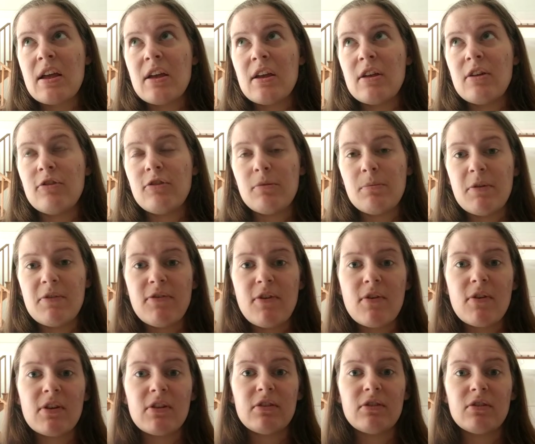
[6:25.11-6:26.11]
you should be
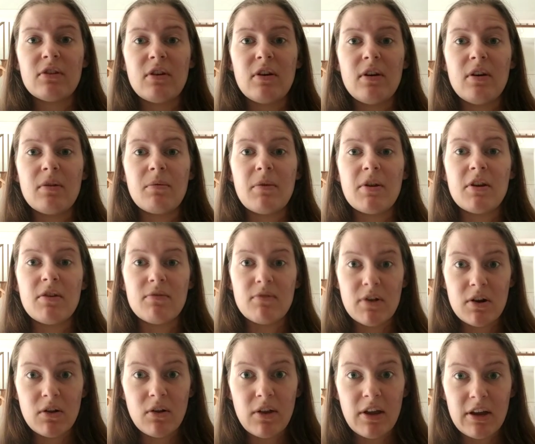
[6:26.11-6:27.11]
focused on what your
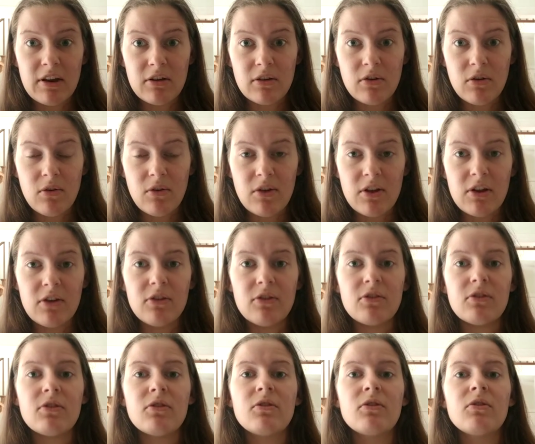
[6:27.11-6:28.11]
real end goal
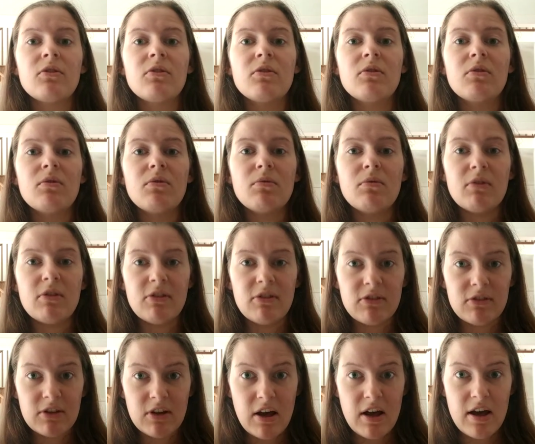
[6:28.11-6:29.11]
is, which is
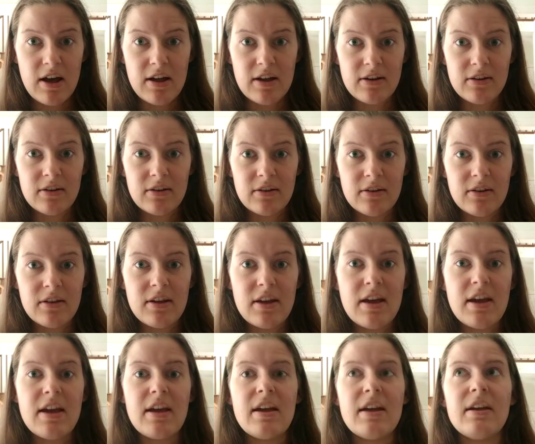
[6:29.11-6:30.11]
God.
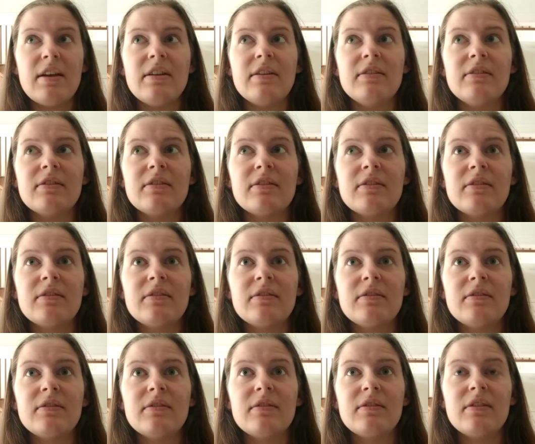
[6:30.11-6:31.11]
And
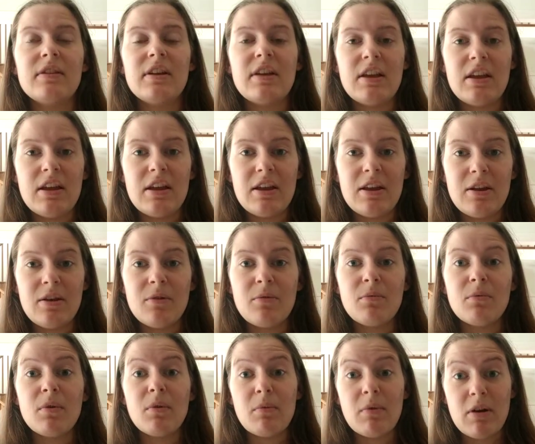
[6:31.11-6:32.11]
he
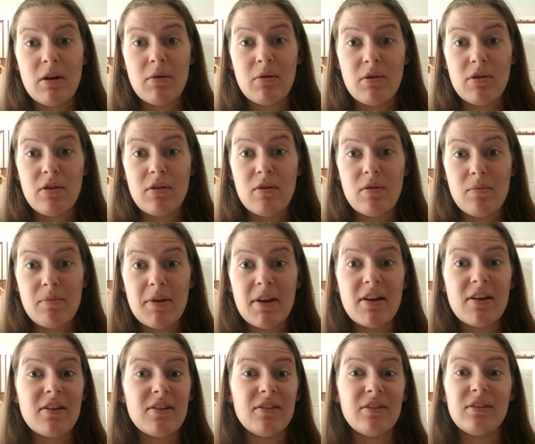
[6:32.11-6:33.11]
will work with you
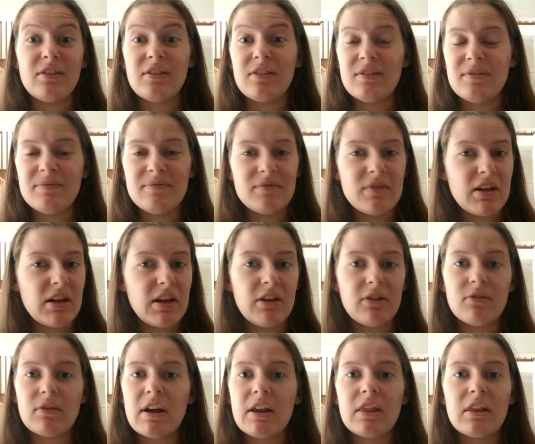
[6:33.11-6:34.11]
because he's
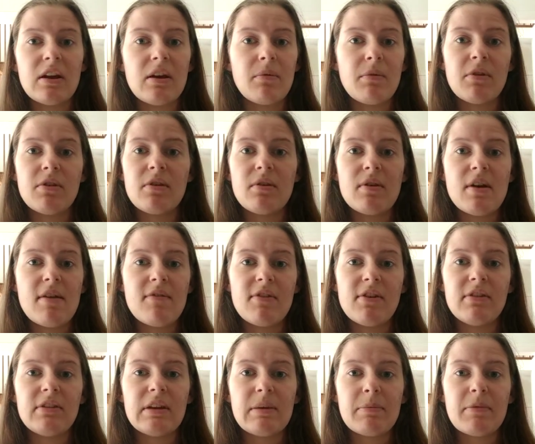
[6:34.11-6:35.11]
right there with you every
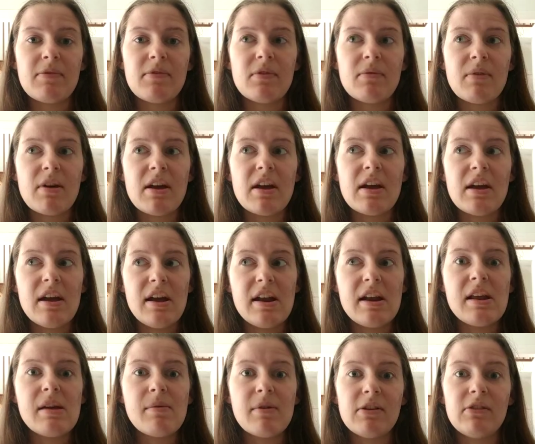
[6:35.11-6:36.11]
step of the way. And
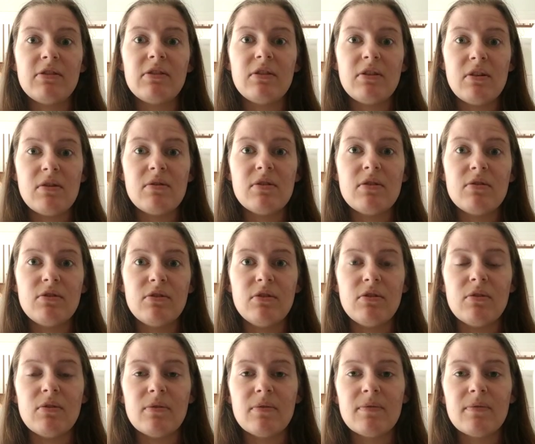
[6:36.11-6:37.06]
he wants to know you too.